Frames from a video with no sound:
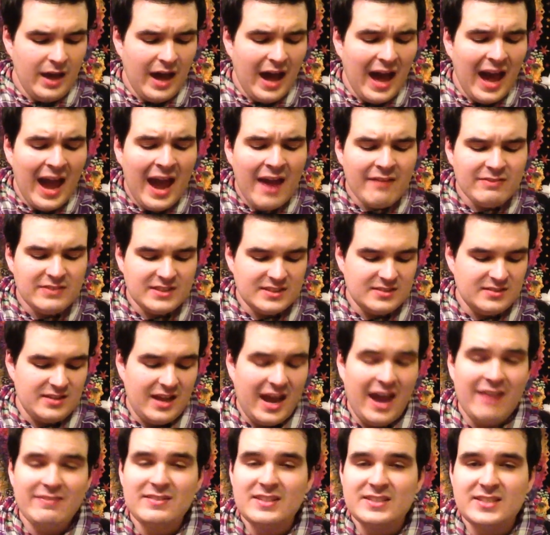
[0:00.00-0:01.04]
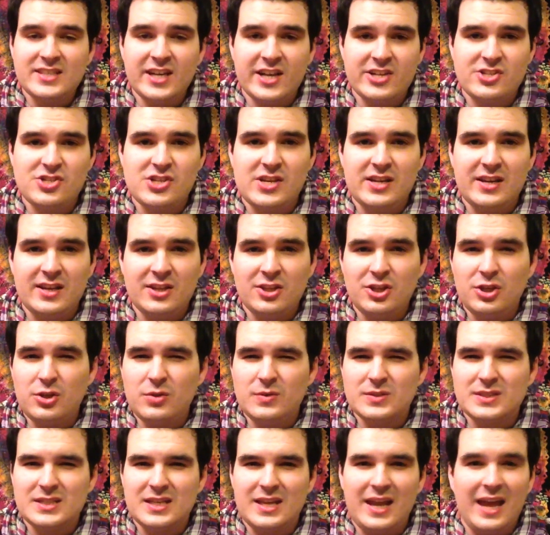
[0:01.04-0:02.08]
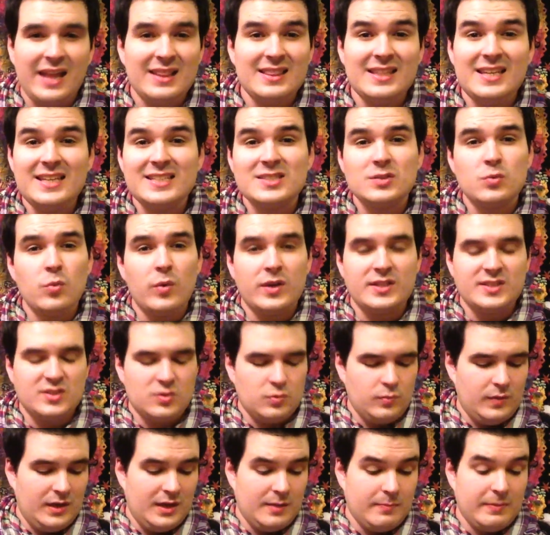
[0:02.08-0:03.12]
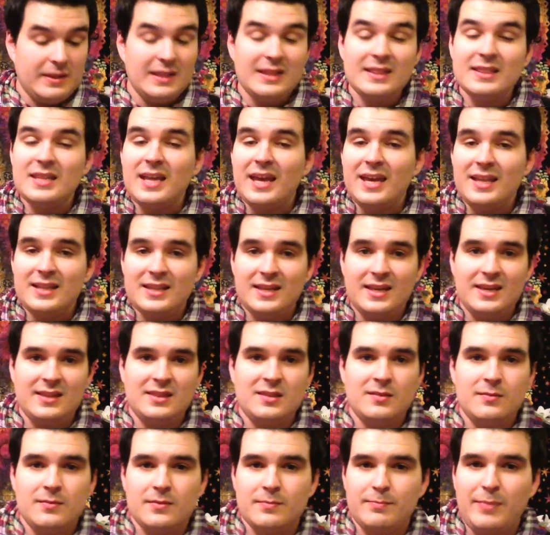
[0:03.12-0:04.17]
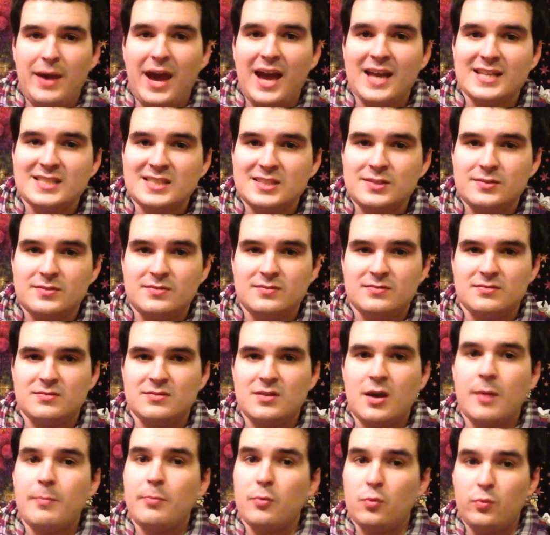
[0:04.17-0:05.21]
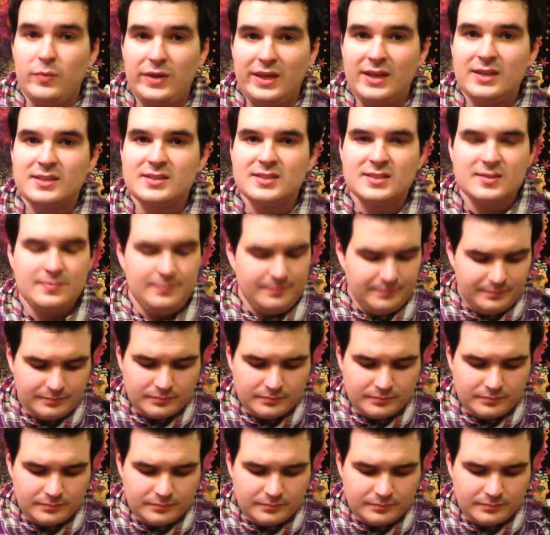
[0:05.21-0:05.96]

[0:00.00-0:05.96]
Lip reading: I have to touch it and use it at least once a week. But lately, in the past couple weeks,